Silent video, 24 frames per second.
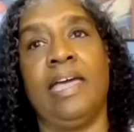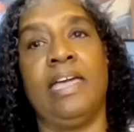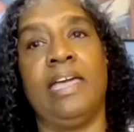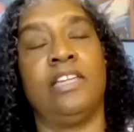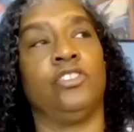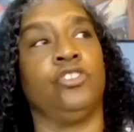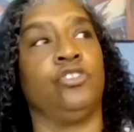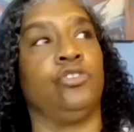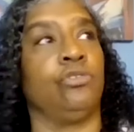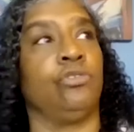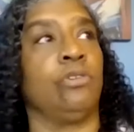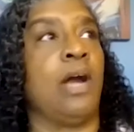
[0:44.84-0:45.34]
I
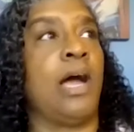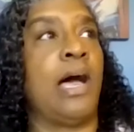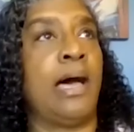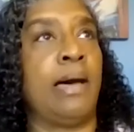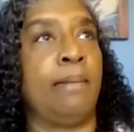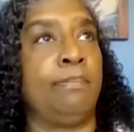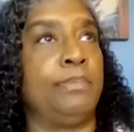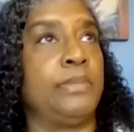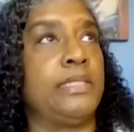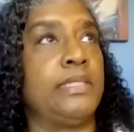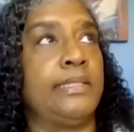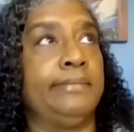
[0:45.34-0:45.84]
had
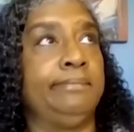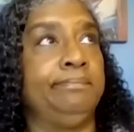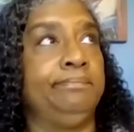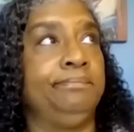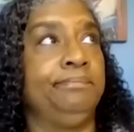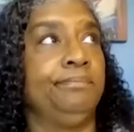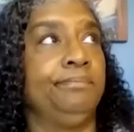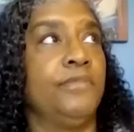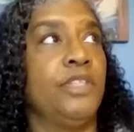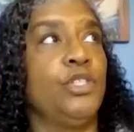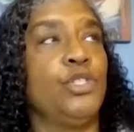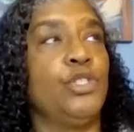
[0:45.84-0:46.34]
dropped
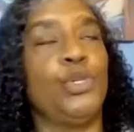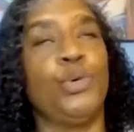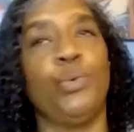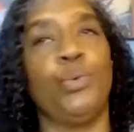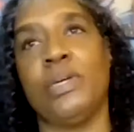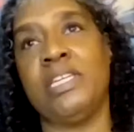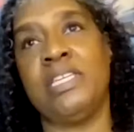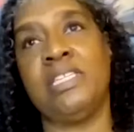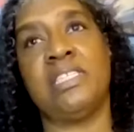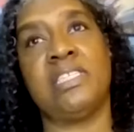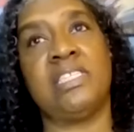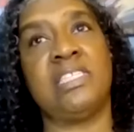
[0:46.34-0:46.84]

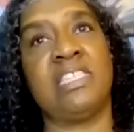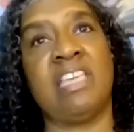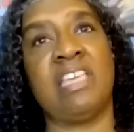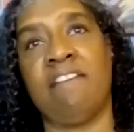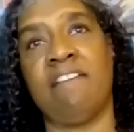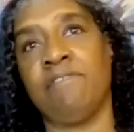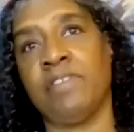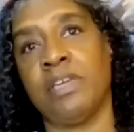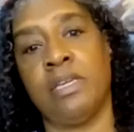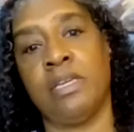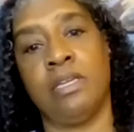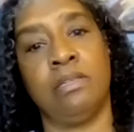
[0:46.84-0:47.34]

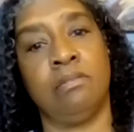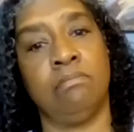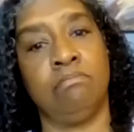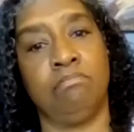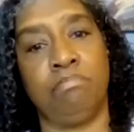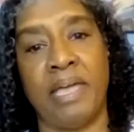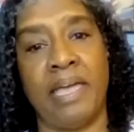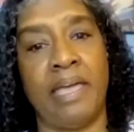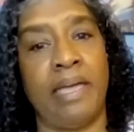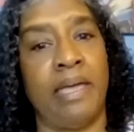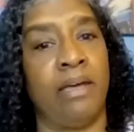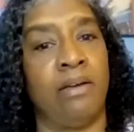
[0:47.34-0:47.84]
27
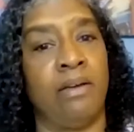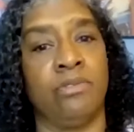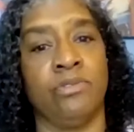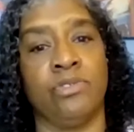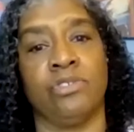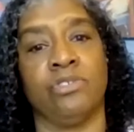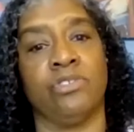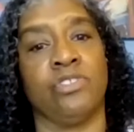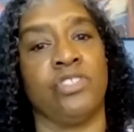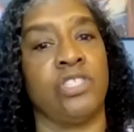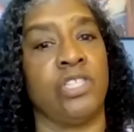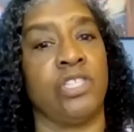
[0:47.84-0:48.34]

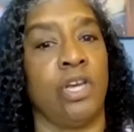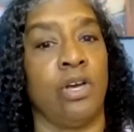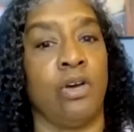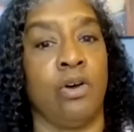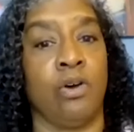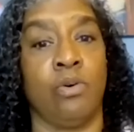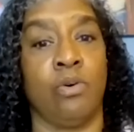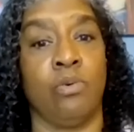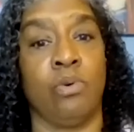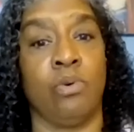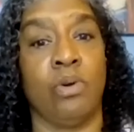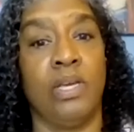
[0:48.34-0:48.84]
pounds or
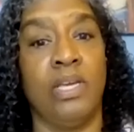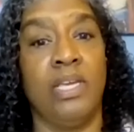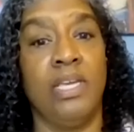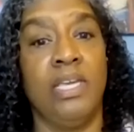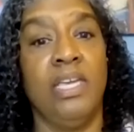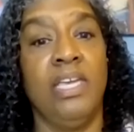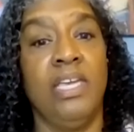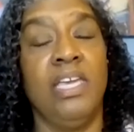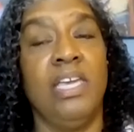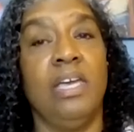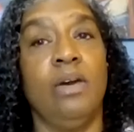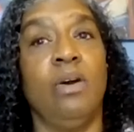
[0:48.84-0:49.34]
so
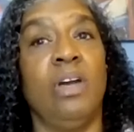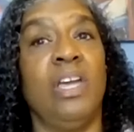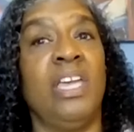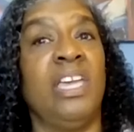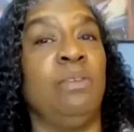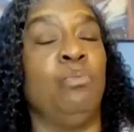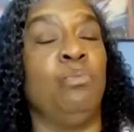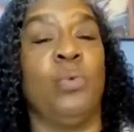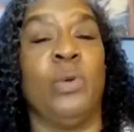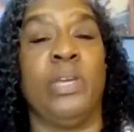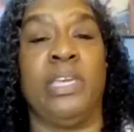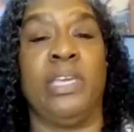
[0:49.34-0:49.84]

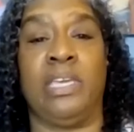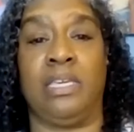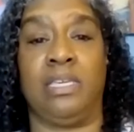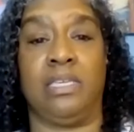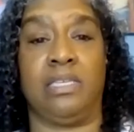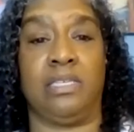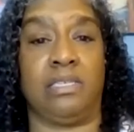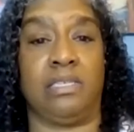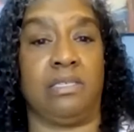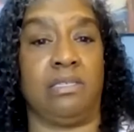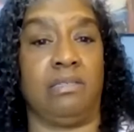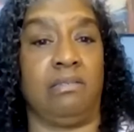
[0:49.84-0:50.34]
in
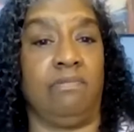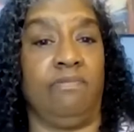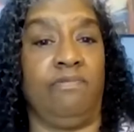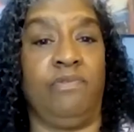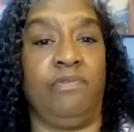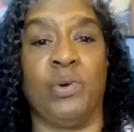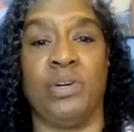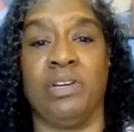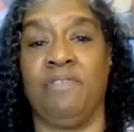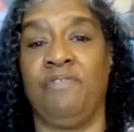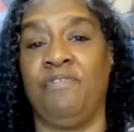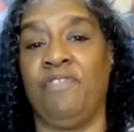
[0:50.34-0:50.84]
weeks,
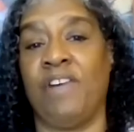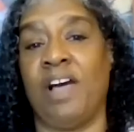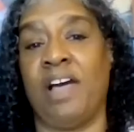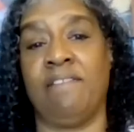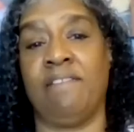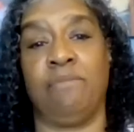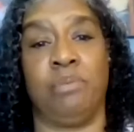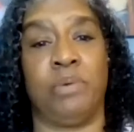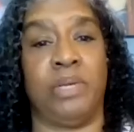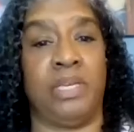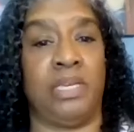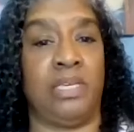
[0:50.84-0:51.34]
4 to
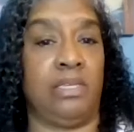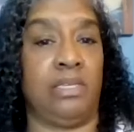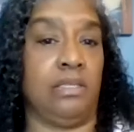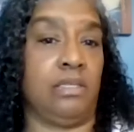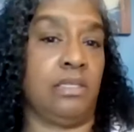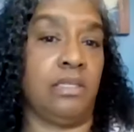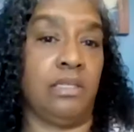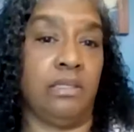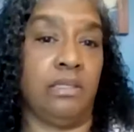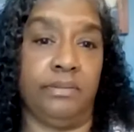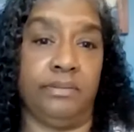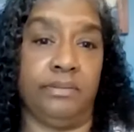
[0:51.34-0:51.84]
5
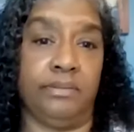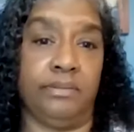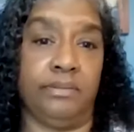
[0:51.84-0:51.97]
weeks,